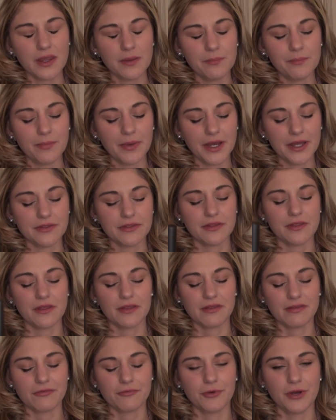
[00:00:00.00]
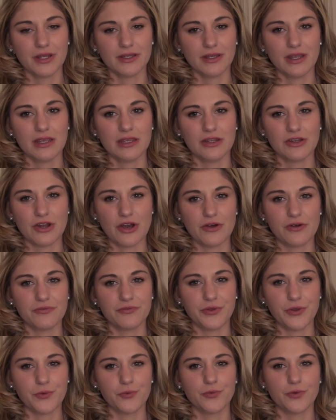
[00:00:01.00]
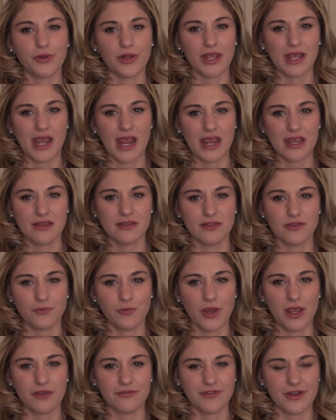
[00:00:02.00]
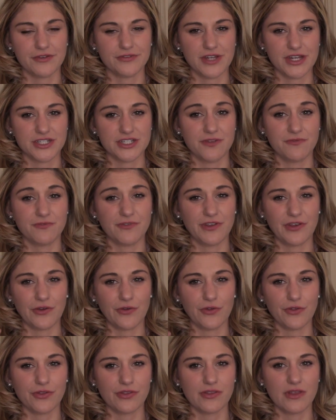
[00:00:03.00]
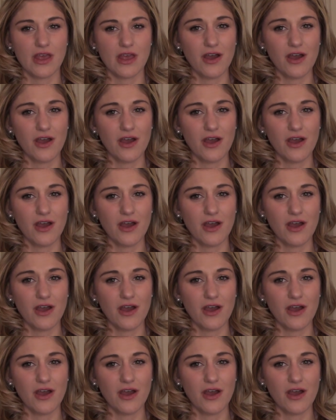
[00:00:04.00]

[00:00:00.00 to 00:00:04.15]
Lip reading: But this one, you know, if you really hate the way foundation feels